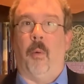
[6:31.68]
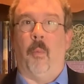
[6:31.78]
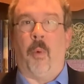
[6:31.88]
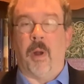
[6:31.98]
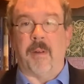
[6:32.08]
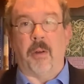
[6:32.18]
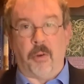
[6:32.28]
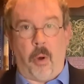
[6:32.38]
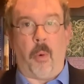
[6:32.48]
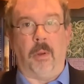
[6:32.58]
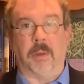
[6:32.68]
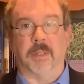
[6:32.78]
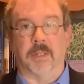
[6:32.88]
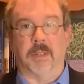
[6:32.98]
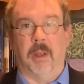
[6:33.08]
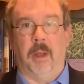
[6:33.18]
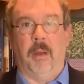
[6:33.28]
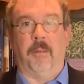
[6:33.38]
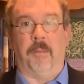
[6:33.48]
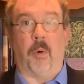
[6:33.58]
One of our goals
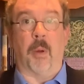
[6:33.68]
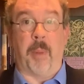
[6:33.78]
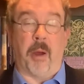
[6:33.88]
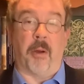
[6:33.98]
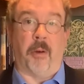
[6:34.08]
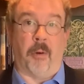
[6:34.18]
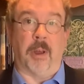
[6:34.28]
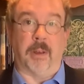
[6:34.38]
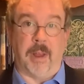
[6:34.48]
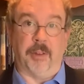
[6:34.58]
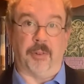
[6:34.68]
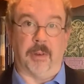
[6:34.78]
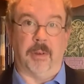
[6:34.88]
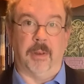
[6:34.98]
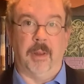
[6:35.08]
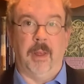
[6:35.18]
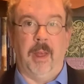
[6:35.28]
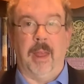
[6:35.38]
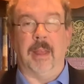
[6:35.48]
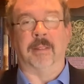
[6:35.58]
for parent orientation
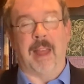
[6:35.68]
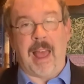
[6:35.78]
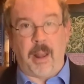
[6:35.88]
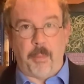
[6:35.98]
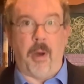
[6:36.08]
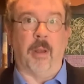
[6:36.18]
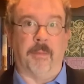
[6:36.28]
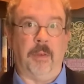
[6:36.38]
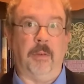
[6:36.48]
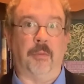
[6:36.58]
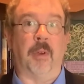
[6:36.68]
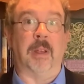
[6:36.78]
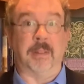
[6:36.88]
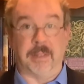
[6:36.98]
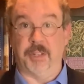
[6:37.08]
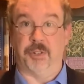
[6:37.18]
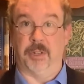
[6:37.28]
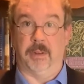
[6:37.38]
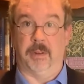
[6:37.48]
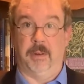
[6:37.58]
is to help all of you transition
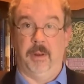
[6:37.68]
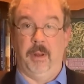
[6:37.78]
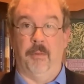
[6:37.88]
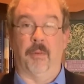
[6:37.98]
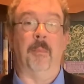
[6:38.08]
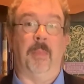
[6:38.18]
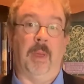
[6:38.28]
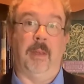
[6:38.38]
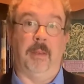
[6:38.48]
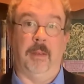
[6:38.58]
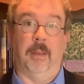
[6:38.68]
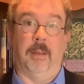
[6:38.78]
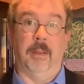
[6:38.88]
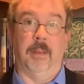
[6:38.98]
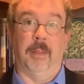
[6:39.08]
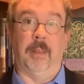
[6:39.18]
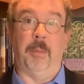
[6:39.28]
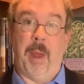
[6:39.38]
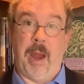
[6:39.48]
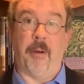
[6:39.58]
from being the
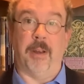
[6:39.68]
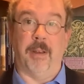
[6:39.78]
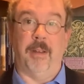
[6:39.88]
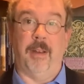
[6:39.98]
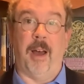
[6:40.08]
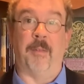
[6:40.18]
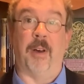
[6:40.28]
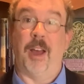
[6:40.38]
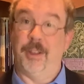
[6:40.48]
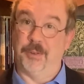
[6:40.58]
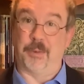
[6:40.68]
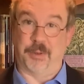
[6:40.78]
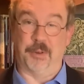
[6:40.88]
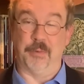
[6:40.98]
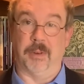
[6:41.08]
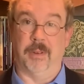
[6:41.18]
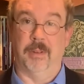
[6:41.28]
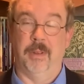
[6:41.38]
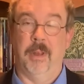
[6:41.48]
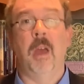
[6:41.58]
parent of a high school student
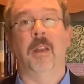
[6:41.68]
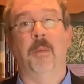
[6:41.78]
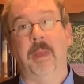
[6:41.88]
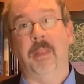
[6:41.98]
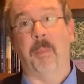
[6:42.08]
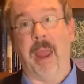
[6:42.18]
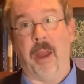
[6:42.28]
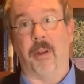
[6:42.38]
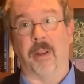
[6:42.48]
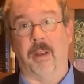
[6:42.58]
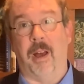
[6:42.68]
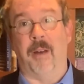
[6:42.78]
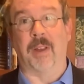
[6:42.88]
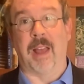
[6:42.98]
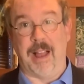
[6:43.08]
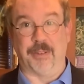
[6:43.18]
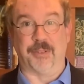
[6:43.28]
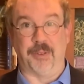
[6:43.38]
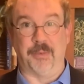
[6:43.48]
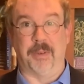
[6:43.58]
to being the parent of a college
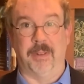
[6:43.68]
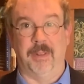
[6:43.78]
student.